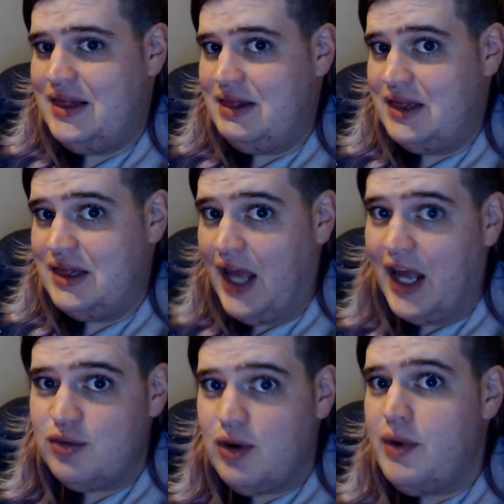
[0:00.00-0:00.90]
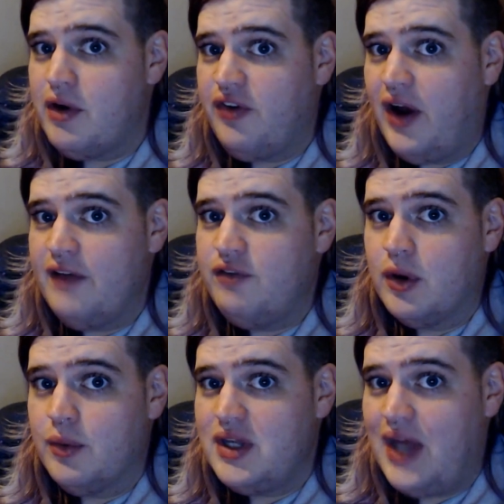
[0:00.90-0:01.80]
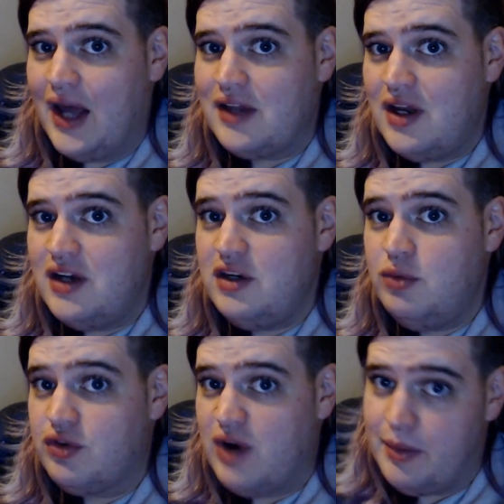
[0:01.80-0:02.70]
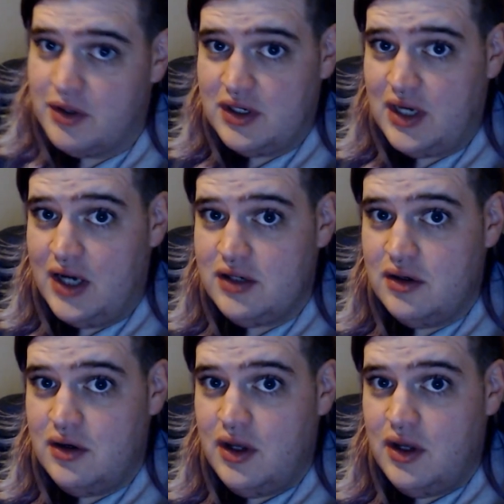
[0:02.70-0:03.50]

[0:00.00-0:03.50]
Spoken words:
That's what we were fighting for, was taxation with representation.